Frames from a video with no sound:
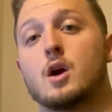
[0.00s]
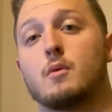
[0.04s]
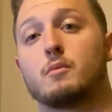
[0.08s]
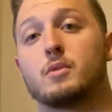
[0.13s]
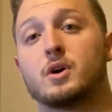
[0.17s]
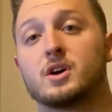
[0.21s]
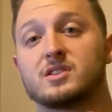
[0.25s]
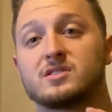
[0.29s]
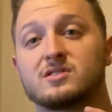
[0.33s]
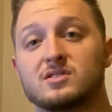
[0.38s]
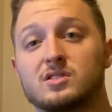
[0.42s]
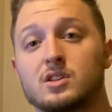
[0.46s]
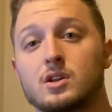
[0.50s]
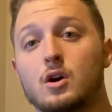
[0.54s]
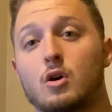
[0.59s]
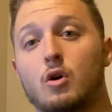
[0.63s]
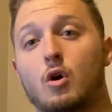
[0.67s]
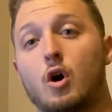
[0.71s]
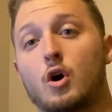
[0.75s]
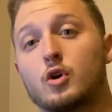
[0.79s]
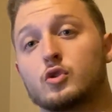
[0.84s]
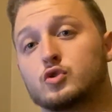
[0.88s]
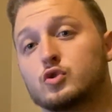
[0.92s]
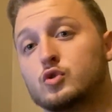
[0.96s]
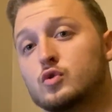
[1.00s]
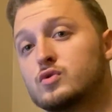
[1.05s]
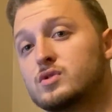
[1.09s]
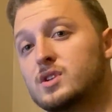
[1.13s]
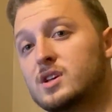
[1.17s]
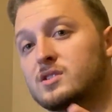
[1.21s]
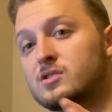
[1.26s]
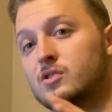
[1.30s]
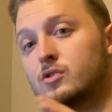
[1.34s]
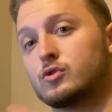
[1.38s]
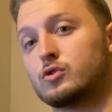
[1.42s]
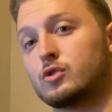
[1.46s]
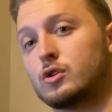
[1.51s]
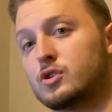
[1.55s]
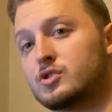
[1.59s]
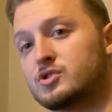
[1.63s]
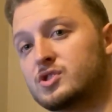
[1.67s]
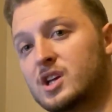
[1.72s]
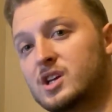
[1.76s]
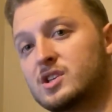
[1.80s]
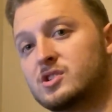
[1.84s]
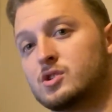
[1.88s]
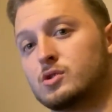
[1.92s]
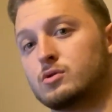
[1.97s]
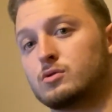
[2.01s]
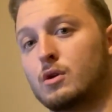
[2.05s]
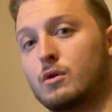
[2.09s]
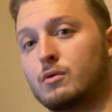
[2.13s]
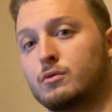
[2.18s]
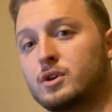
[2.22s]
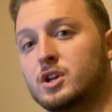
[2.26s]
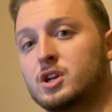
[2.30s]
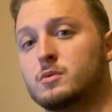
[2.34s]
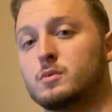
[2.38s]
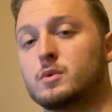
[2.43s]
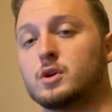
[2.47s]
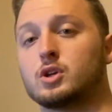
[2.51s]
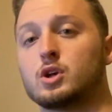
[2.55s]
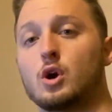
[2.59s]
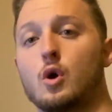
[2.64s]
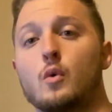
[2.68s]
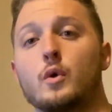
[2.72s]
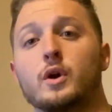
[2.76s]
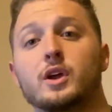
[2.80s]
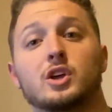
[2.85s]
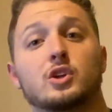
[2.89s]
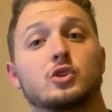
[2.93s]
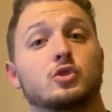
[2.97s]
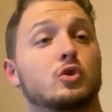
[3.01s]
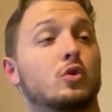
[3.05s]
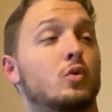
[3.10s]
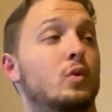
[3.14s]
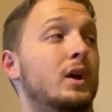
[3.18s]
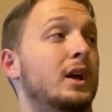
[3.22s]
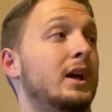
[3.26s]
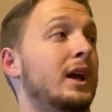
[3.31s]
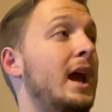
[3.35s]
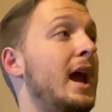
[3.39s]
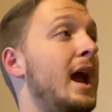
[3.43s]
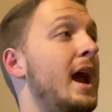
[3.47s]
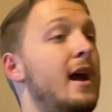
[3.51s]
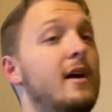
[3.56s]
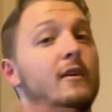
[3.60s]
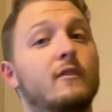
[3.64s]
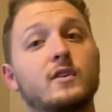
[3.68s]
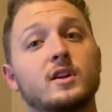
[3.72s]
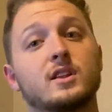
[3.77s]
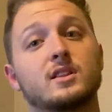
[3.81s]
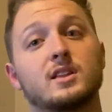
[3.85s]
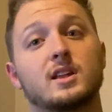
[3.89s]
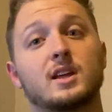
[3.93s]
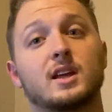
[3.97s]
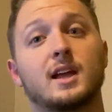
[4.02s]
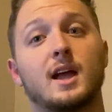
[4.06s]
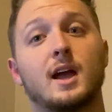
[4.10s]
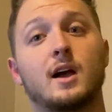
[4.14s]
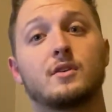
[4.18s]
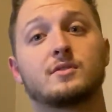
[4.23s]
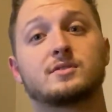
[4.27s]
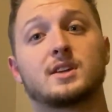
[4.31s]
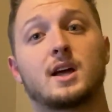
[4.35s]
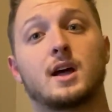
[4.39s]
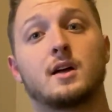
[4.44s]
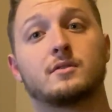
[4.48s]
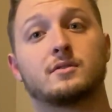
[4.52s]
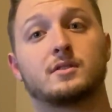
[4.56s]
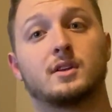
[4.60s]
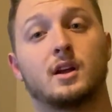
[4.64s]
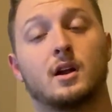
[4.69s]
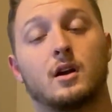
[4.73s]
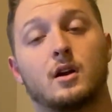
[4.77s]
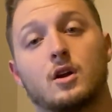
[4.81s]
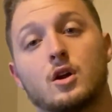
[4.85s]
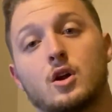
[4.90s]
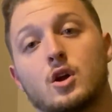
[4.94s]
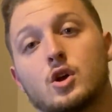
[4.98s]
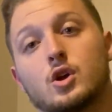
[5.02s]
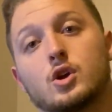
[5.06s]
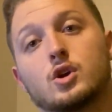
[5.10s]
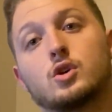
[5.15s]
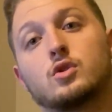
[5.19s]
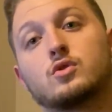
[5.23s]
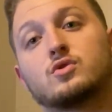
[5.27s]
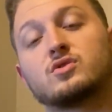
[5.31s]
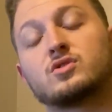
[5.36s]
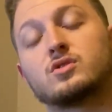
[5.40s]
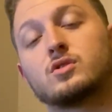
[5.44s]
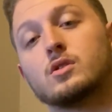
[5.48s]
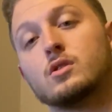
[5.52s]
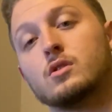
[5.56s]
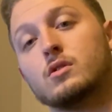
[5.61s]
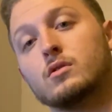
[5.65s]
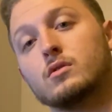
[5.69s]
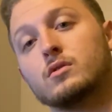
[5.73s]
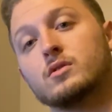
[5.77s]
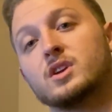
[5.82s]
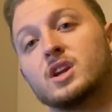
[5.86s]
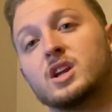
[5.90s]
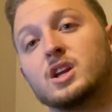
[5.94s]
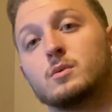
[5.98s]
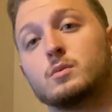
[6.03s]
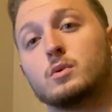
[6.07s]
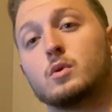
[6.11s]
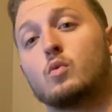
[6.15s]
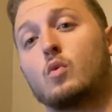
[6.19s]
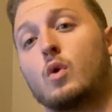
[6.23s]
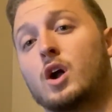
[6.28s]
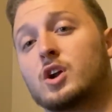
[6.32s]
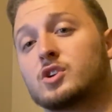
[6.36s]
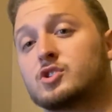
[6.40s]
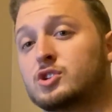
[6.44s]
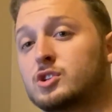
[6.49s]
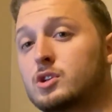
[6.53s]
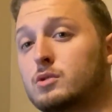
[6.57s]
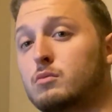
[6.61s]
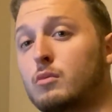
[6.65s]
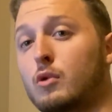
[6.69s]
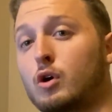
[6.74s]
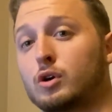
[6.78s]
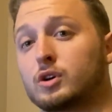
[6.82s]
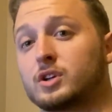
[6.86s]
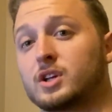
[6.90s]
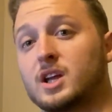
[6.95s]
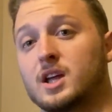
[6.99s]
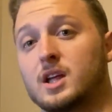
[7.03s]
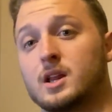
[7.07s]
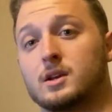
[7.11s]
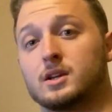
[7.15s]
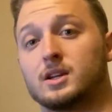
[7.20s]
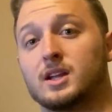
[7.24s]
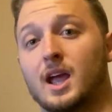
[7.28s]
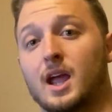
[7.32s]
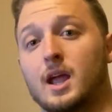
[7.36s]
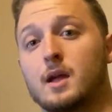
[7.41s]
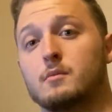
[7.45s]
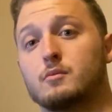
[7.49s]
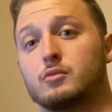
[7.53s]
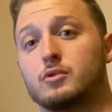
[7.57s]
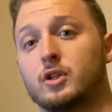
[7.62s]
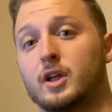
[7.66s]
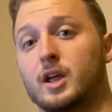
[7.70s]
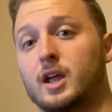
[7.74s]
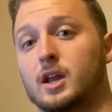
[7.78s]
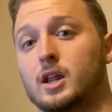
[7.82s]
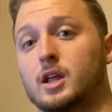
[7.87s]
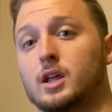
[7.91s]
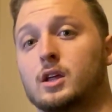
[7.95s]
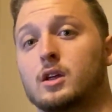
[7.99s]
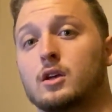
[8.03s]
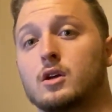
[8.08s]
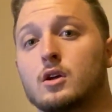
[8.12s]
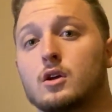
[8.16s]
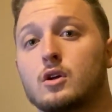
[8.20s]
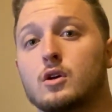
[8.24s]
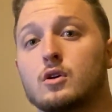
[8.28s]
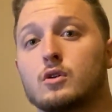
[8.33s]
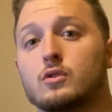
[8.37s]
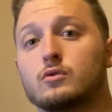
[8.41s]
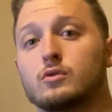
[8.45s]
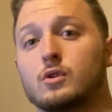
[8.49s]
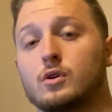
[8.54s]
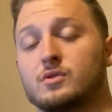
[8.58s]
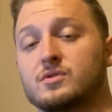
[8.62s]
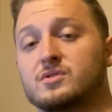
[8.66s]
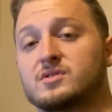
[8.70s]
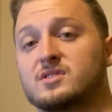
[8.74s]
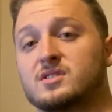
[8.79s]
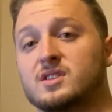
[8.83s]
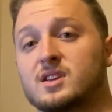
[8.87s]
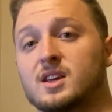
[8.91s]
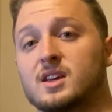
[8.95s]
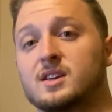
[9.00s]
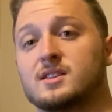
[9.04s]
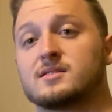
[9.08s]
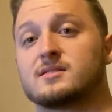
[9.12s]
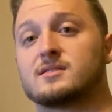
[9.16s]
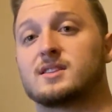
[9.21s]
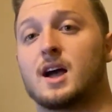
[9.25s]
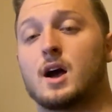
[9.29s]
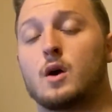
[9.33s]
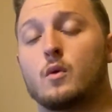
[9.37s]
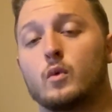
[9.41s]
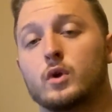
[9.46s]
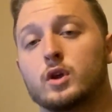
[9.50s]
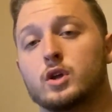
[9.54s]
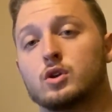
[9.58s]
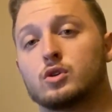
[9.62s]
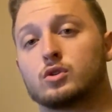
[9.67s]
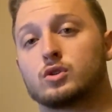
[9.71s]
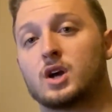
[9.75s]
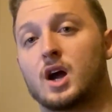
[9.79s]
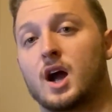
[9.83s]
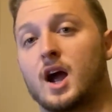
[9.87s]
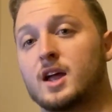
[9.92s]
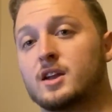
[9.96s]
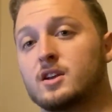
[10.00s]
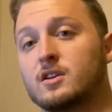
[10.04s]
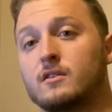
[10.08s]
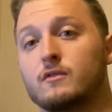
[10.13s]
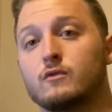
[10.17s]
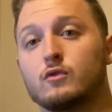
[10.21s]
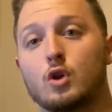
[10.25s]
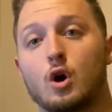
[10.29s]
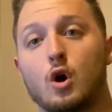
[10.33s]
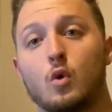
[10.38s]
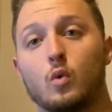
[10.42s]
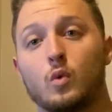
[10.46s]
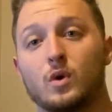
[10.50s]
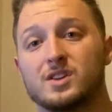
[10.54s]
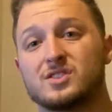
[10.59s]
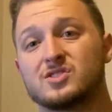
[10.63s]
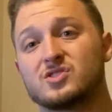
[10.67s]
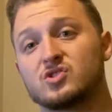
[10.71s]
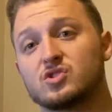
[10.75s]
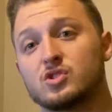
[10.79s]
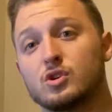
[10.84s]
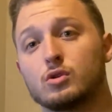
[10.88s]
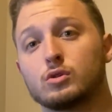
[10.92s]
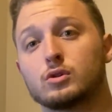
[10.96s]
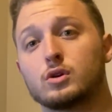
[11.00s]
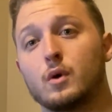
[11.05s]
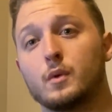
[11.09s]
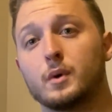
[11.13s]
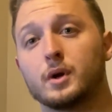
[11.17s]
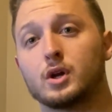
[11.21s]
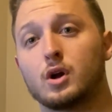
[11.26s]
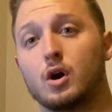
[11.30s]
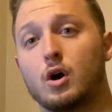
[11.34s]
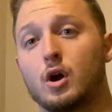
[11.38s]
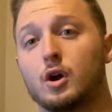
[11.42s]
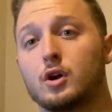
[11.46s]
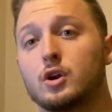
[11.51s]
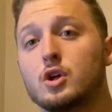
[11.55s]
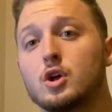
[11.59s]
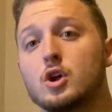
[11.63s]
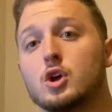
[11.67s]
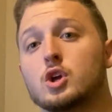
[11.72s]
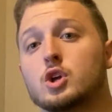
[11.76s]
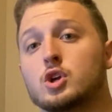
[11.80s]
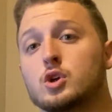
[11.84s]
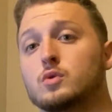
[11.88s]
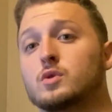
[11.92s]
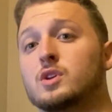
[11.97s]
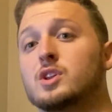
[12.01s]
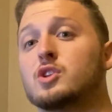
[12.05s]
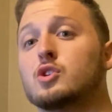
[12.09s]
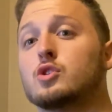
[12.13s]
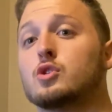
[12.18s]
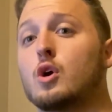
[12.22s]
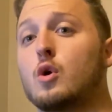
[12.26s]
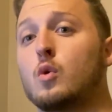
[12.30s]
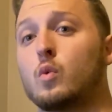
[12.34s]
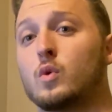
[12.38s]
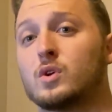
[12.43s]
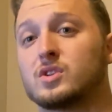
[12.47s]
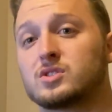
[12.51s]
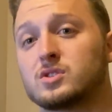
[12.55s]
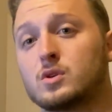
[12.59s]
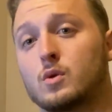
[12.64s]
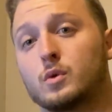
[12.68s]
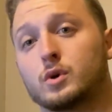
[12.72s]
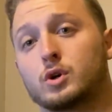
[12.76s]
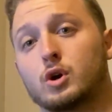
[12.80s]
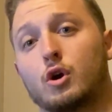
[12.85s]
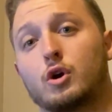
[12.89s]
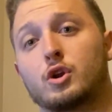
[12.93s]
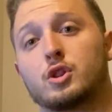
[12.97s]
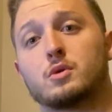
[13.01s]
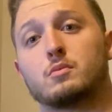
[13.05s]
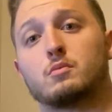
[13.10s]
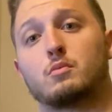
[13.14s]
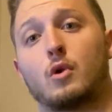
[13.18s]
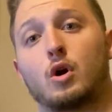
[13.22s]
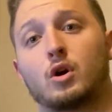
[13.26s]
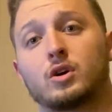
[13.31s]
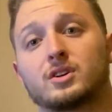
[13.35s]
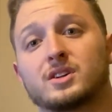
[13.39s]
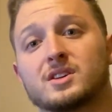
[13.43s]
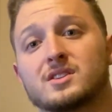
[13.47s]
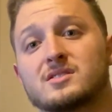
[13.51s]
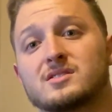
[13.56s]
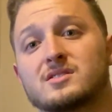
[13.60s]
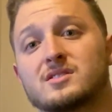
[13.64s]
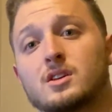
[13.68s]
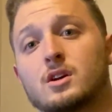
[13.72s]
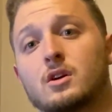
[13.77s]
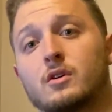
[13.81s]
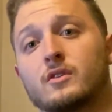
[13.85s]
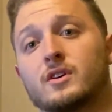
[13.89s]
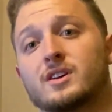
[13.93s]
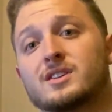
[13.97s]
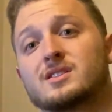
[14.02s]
But still, on Tuesdays and Thursdays, you don't need to be going and doing everything else out there. You still need to be watching the market and game planning those things. That way you kind of know what's still going on. You need to know what's going on in the market still.